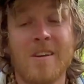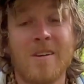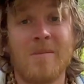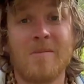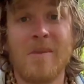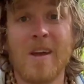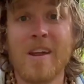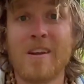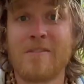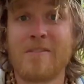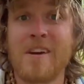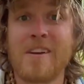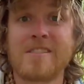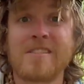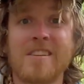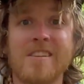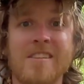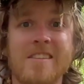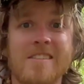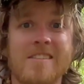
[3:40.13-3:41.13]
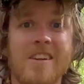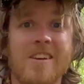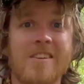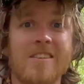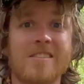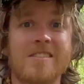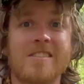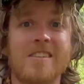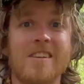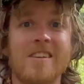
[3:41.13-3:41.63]
manifesting this
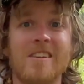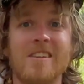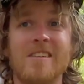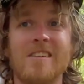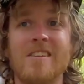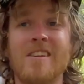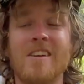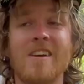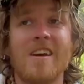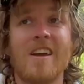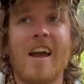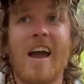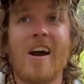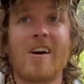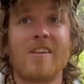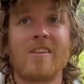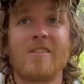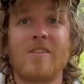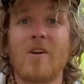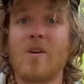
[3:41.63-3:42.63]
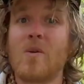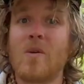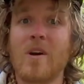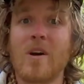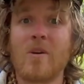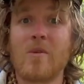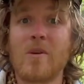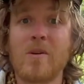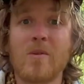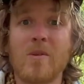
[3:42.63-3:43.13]
LSD out of
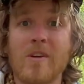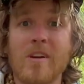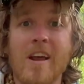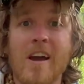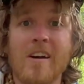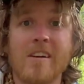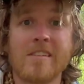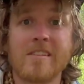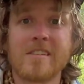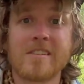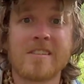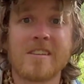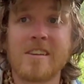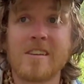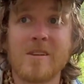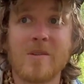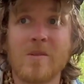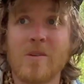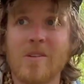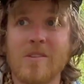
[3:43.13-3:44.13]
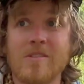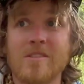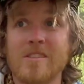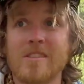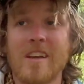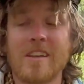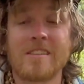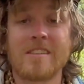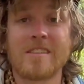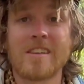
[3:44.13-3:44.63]
nowhere. We weren't out in the city. We were just
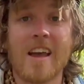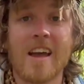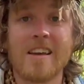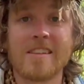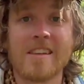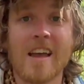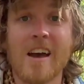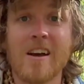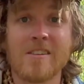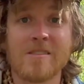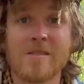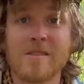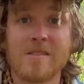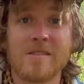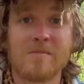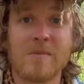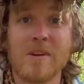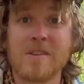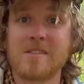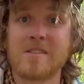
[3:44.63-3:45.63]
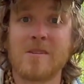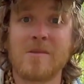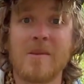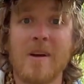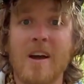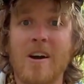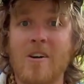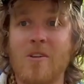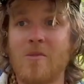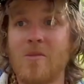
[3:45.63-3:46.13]
at this guy's house, but
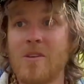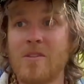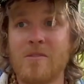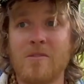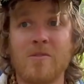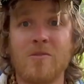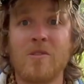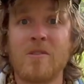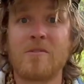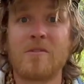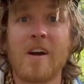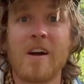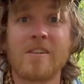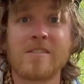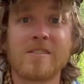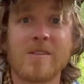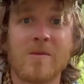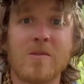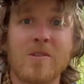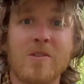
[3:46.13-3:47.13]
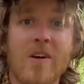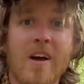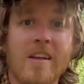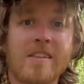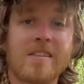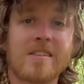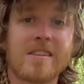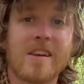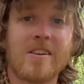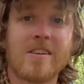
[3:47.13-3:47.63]
somehow we found someone who had
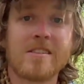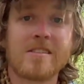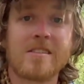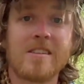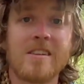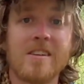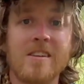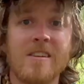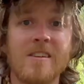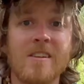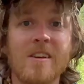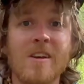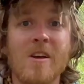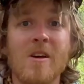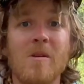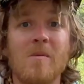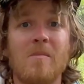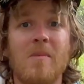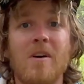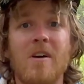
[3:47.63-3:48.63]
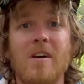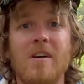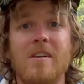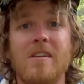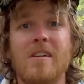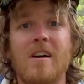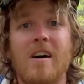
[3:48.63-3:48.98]
this LSD. But